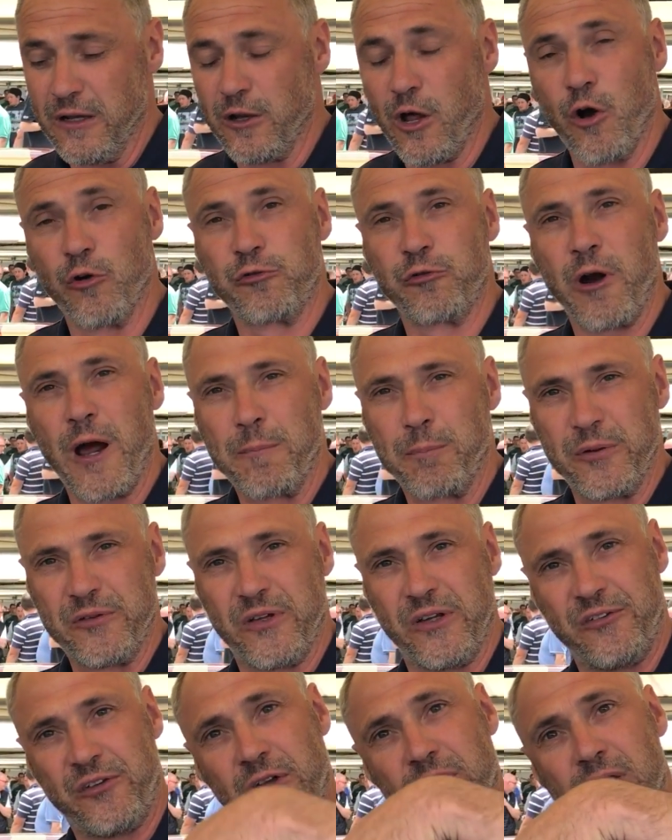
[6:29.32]
low drag
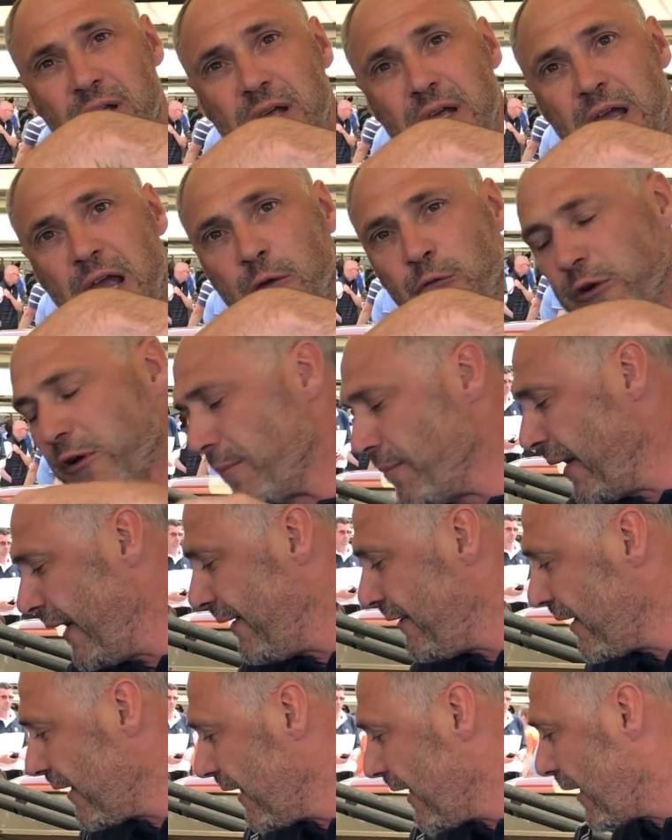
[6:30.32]
position, it would
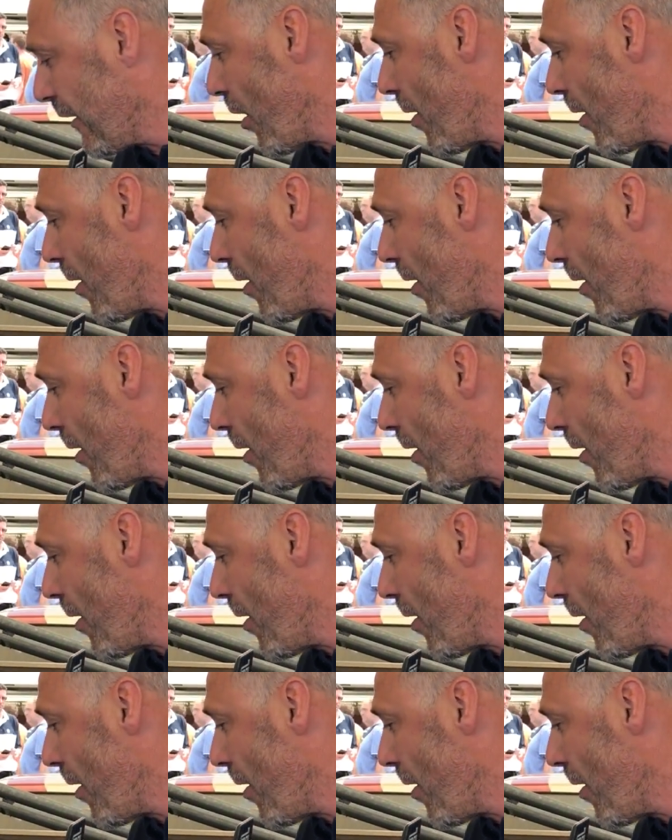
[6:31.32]
immediately